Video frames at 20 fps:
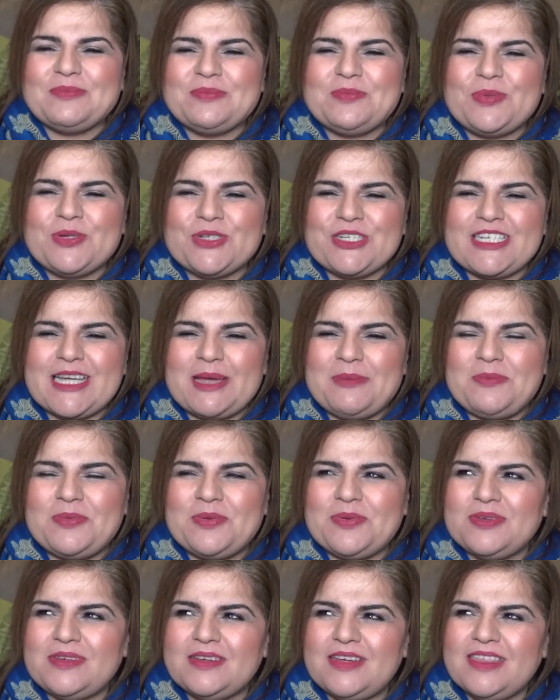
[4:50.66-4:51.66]
push-up.
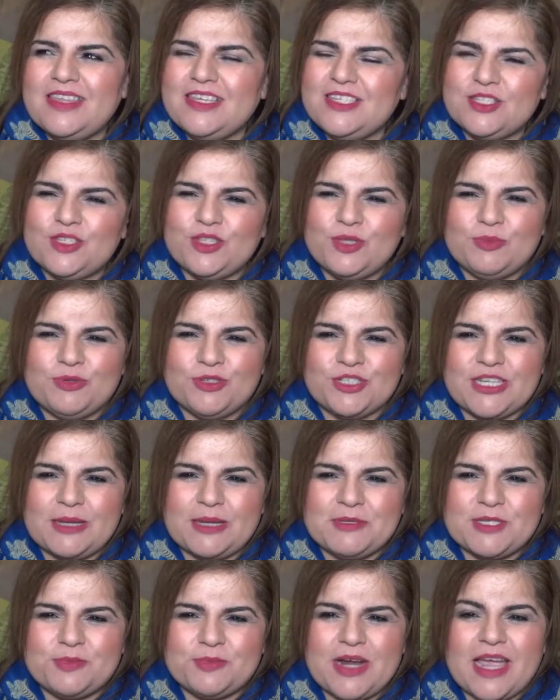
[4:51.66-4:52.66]
I think it's got the
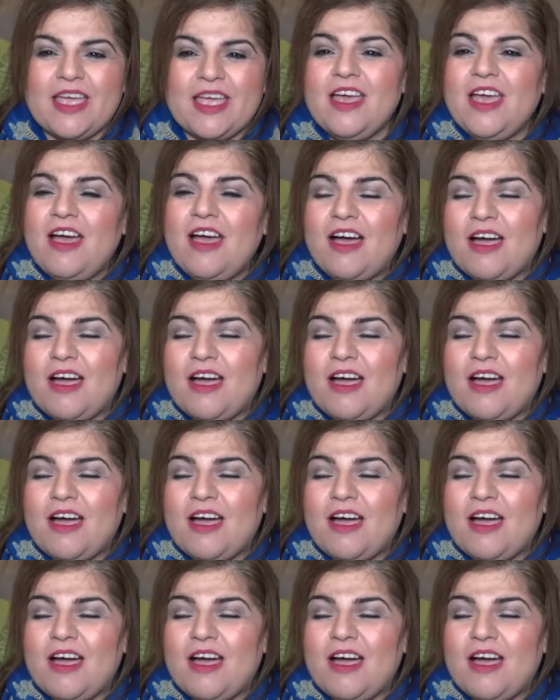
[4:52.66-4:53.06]
push-up spray.